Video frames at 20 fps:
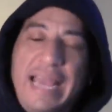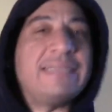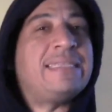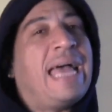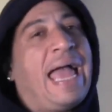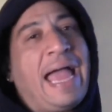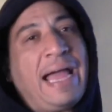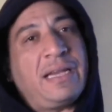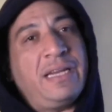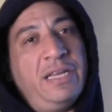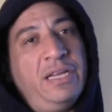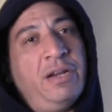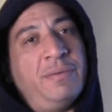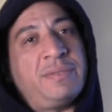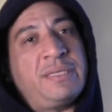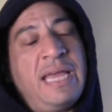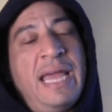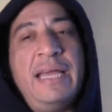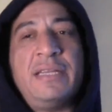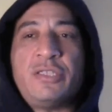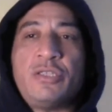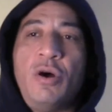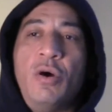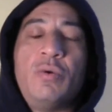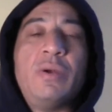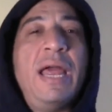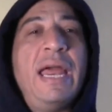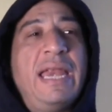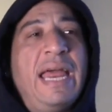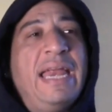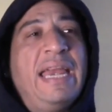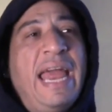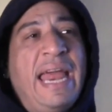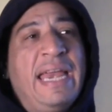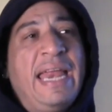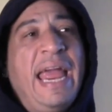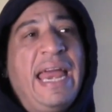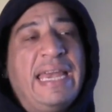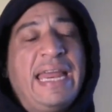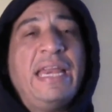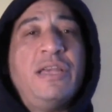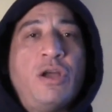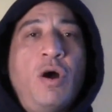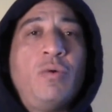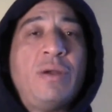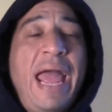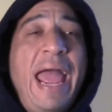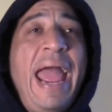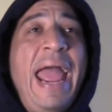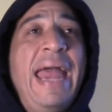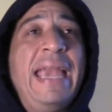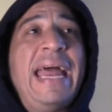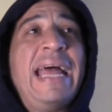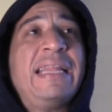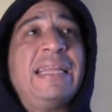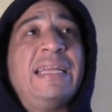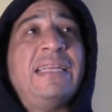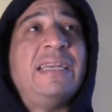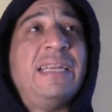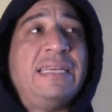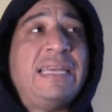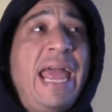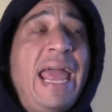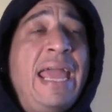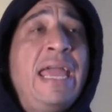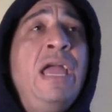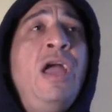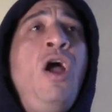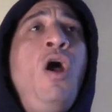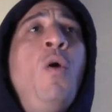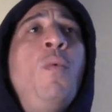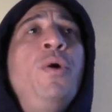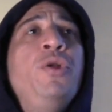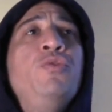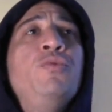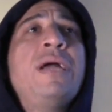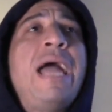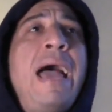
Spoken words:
Exactly. You know what I'm saying? So, and they know that. And at the end of the day, when you